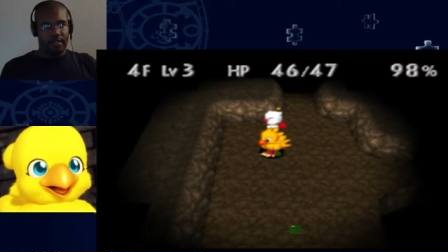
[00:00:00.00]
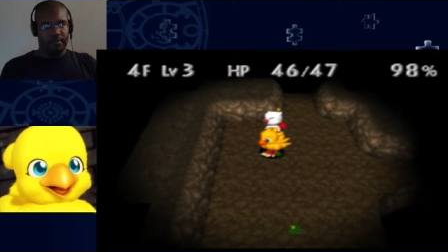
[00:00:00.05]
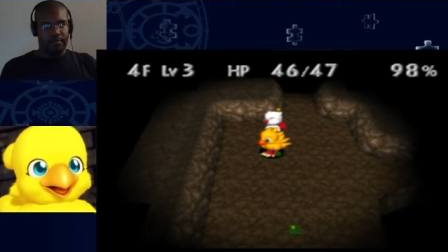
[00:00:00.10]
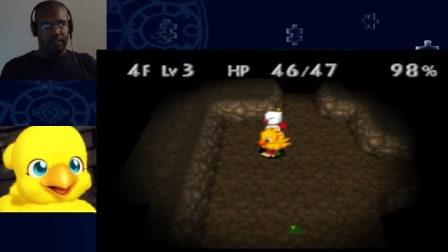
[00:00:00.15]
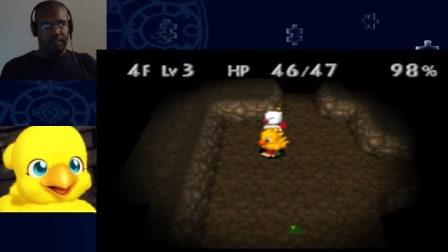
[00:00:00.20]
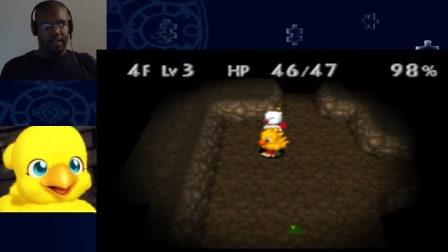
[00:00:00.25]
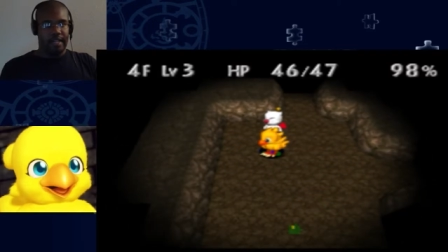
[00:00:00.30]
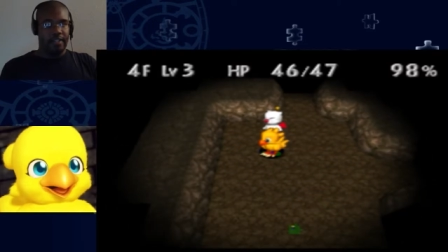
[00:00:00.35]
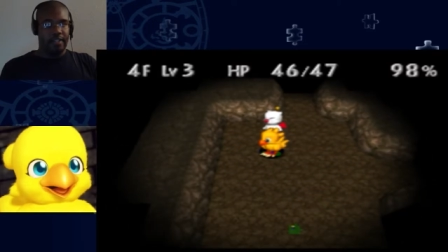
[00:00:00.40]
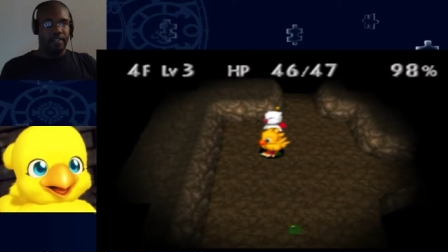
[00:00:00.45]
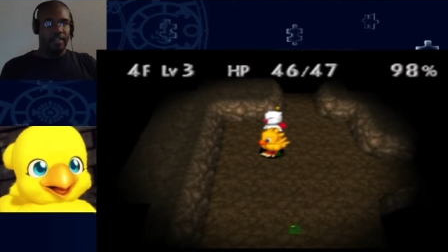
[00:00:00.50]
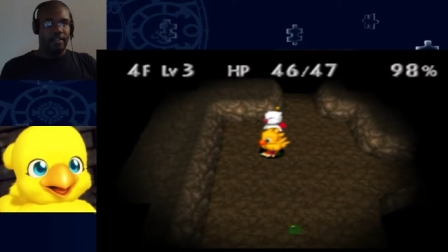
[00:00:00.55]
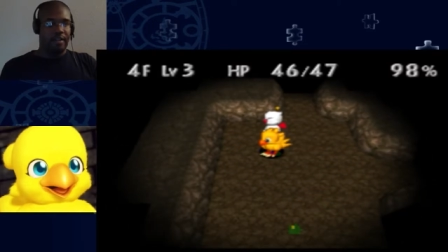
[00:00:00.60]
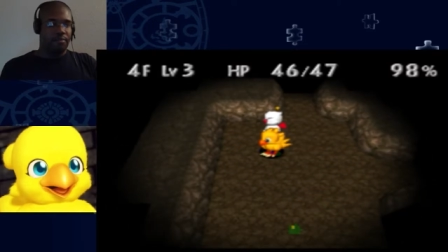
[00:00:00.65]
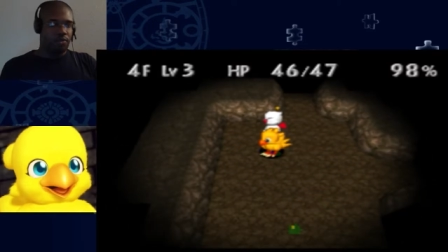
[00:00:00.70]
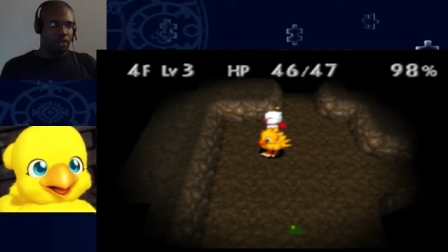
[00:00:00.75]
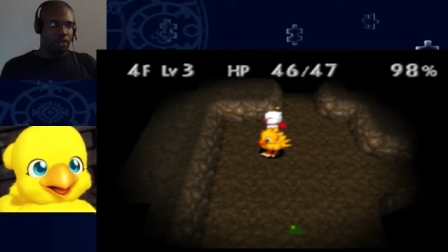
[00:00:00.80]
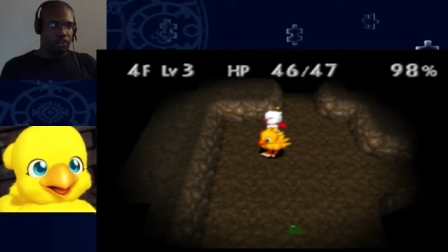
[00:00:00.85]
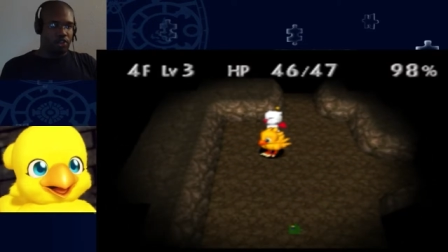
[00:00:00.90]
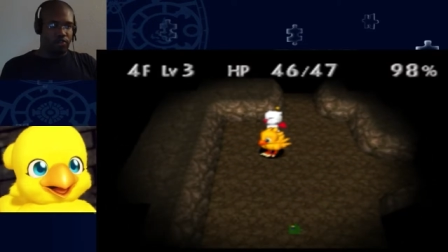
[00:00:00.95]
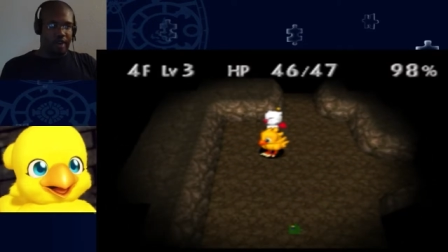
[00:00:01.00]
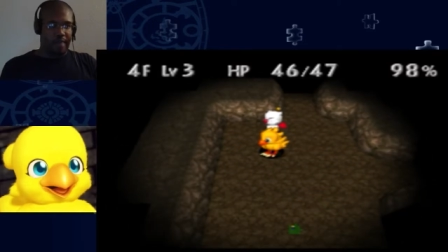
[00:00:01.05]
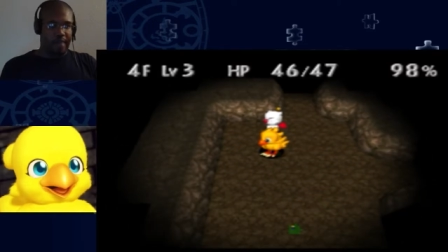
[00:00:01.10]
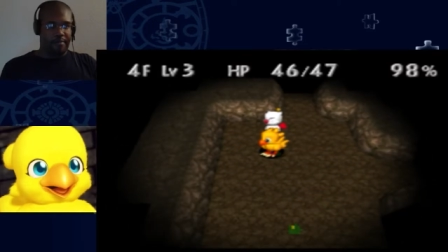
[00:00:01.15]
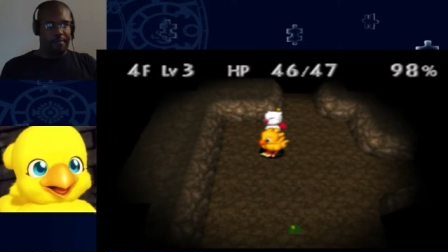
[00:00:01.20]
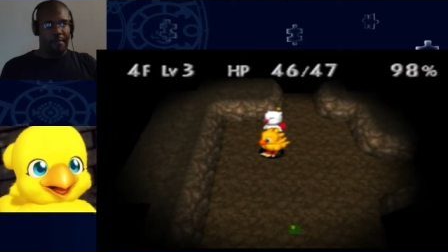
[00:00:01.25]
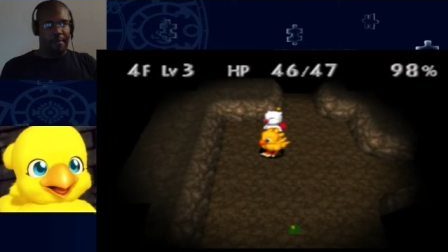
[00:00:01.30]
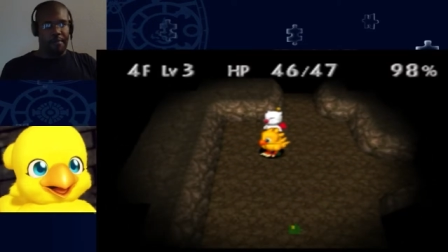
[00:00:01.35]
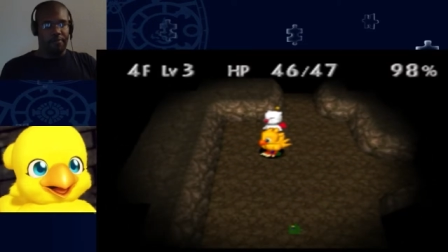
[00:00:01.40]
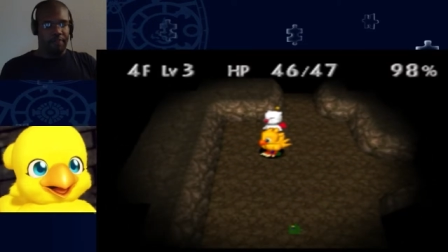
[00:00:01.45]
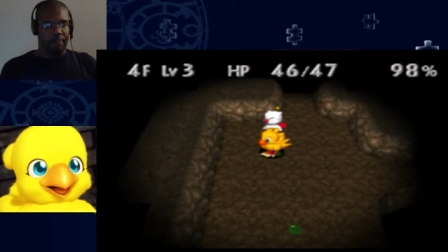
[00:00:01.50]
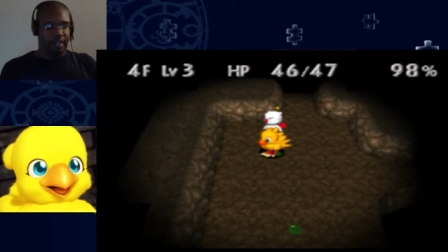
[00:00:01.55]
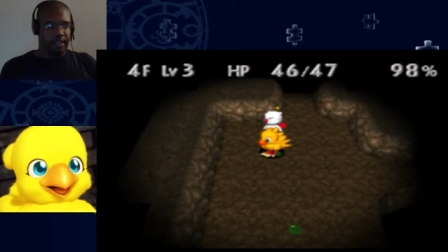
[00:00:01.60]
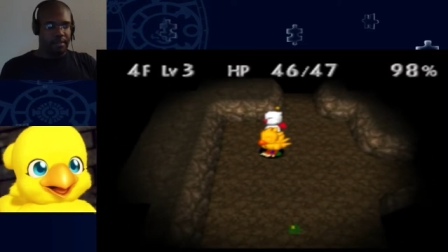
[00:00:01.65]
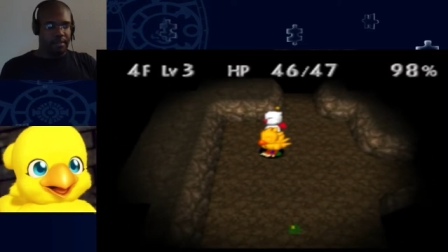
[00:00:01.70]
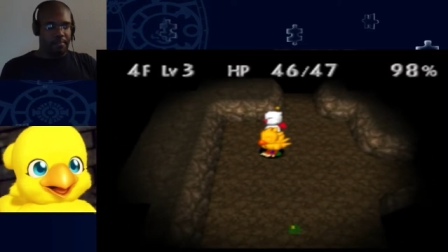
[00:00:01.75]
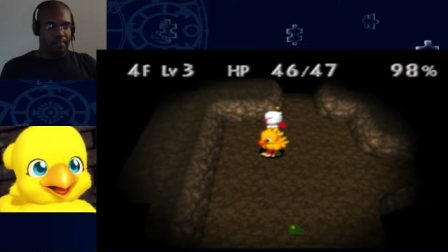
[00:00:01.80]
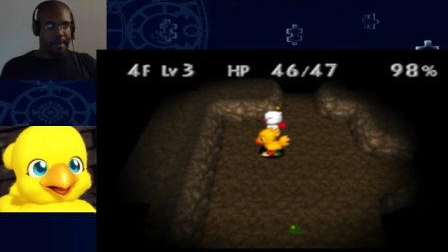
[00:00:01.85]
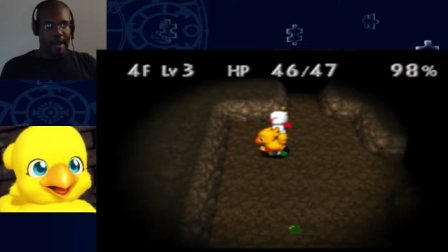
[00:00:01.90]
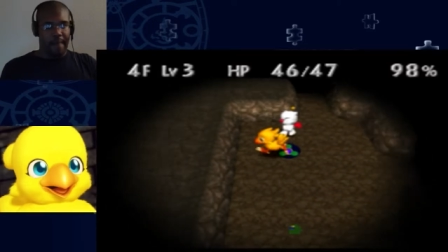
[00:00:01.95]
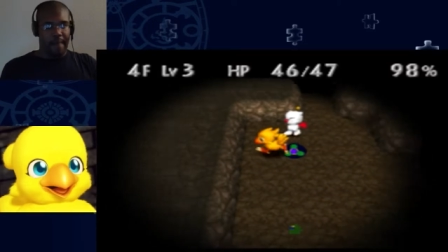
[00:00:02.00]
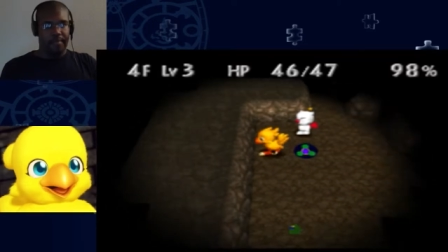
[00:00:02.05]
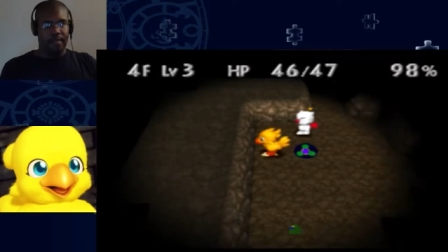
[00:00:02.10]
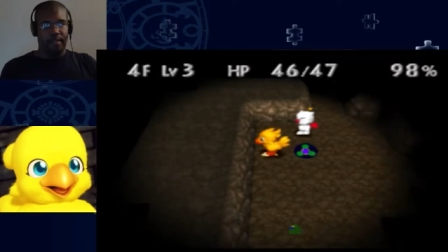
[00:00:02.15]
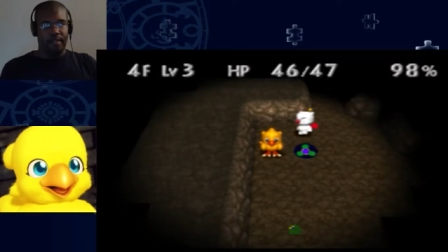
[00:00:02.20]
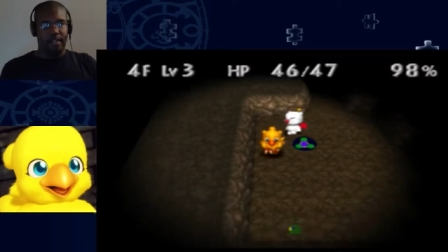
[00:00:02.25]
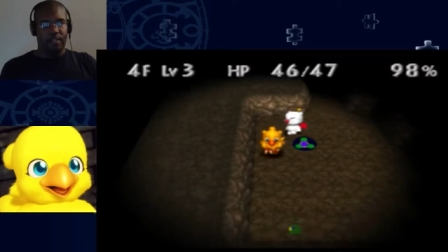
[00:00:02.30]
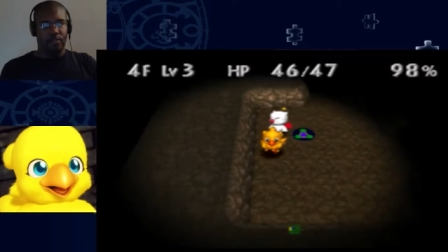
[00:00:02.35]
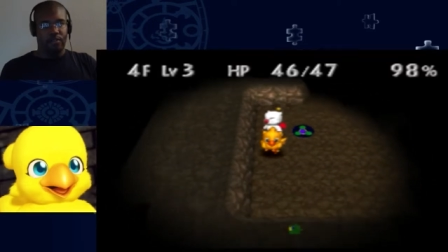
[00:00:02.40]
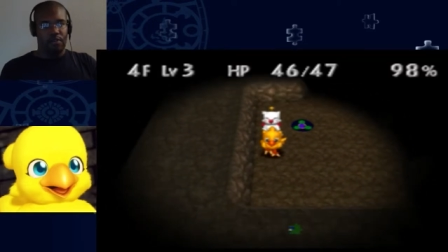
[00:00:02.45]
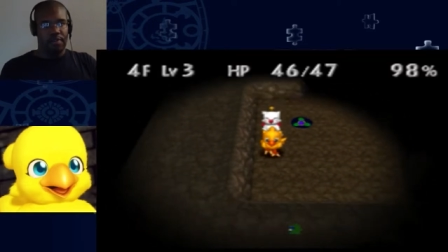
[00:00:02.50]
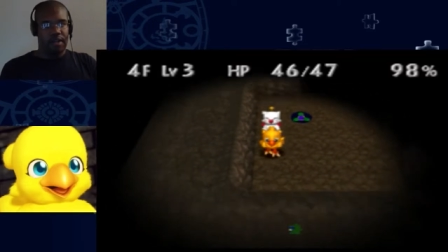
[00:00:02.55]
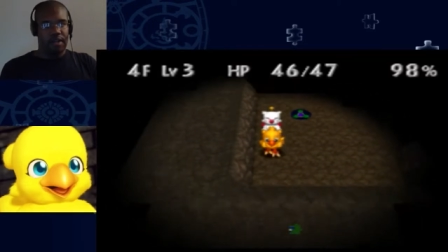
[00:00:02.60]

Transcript: so I just stepped on a trap to make me forget the map, so that's going to be